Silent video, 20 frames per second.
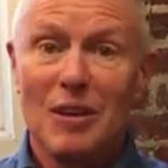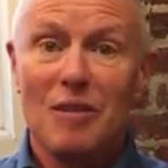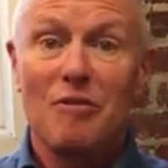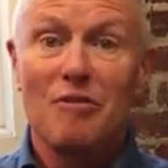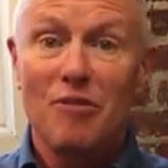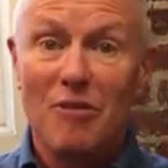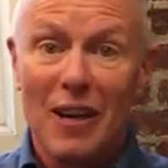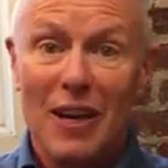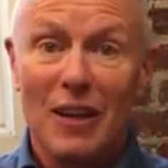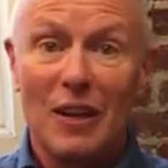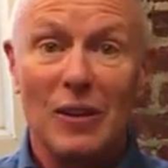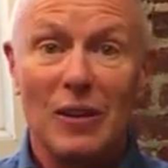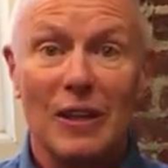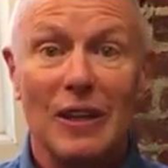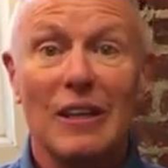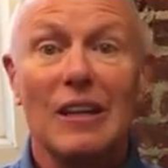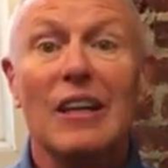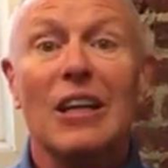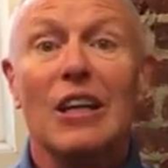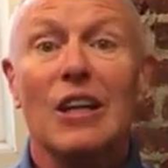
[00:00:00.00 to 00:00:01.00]

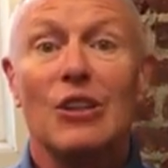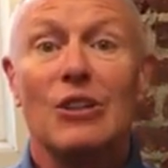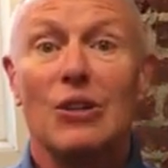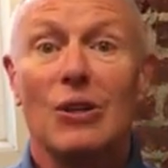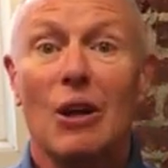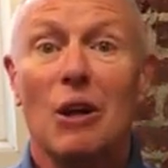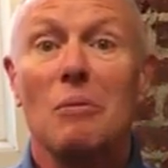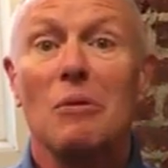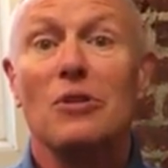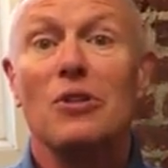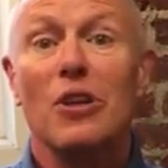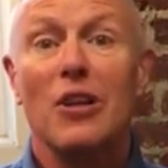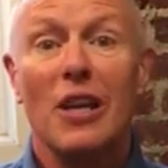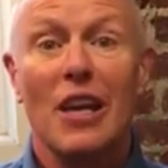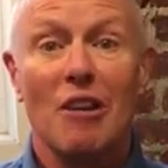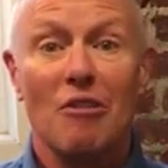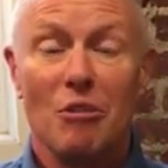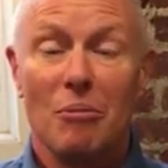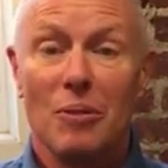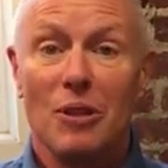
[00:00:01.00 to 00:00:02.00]
Frankly, it should almost
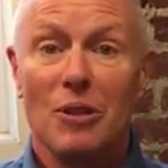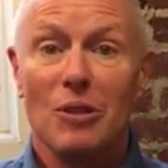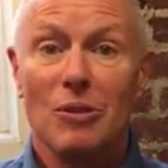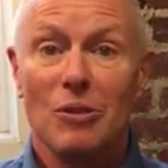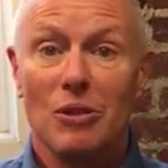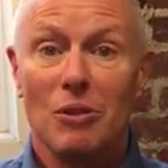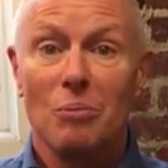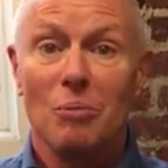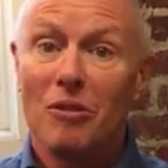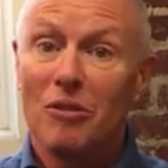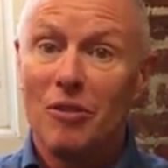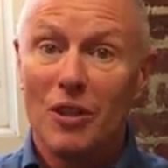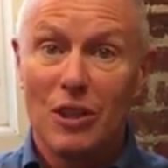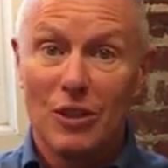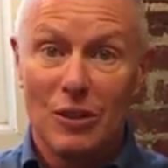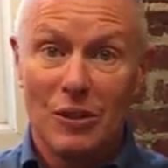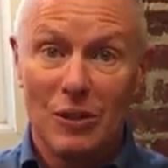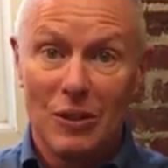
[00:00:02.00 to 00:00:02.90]
never be used in professional